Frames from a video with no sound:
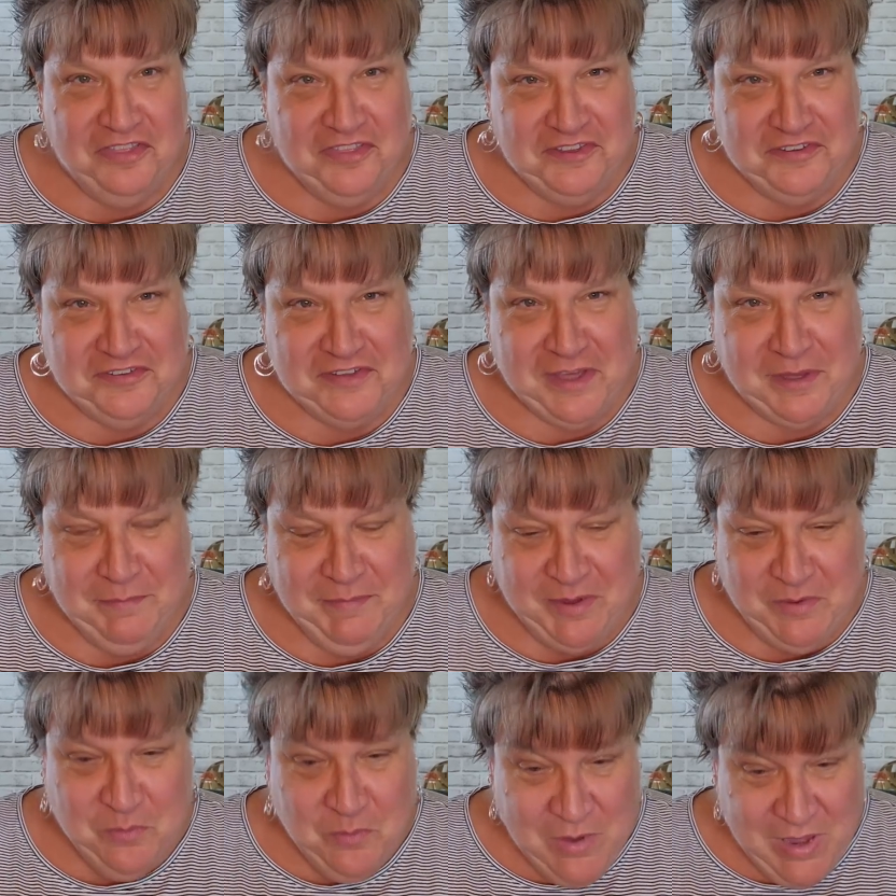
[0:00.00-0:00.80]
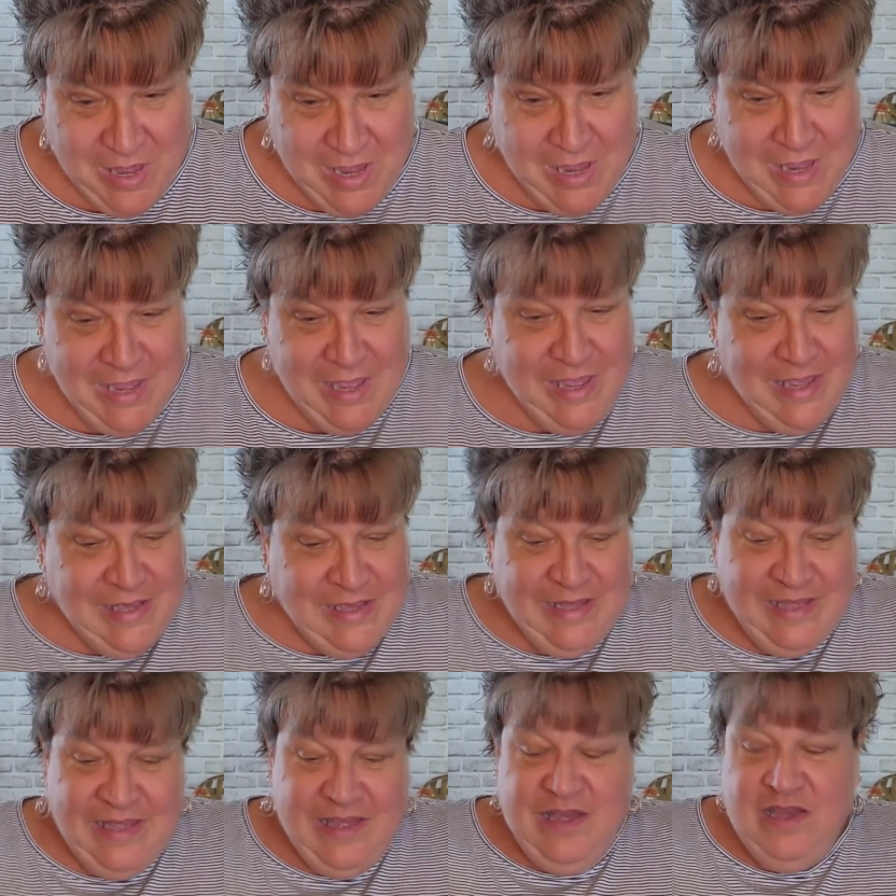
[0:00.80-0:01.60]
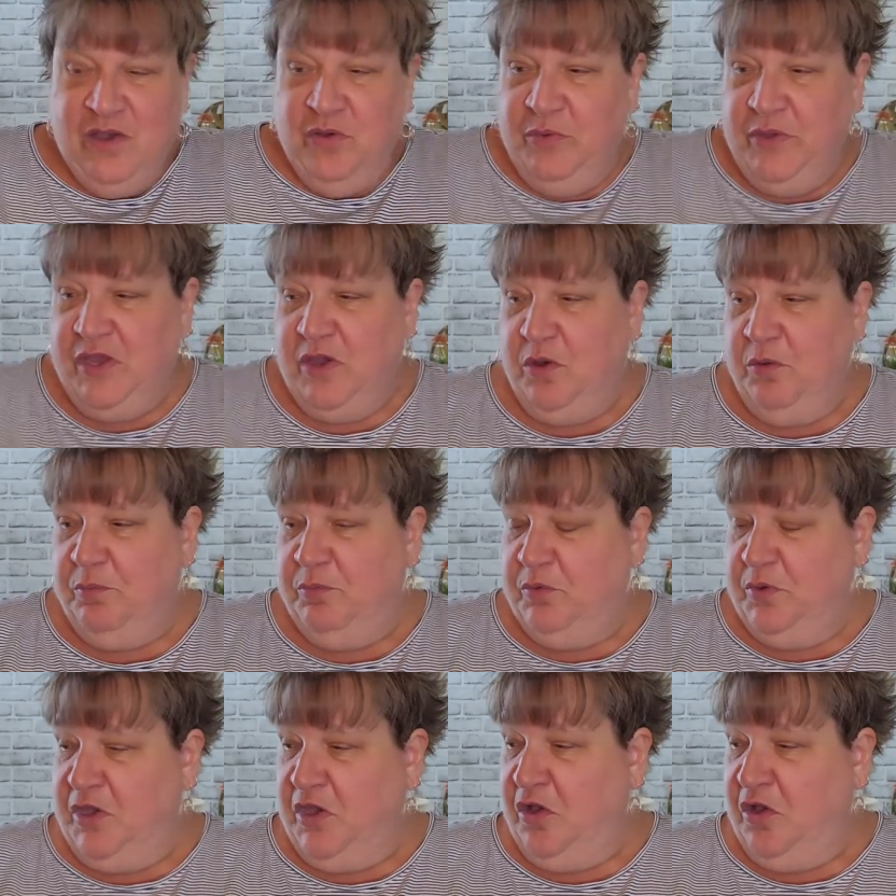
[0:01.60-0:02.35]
this coming week. We hope.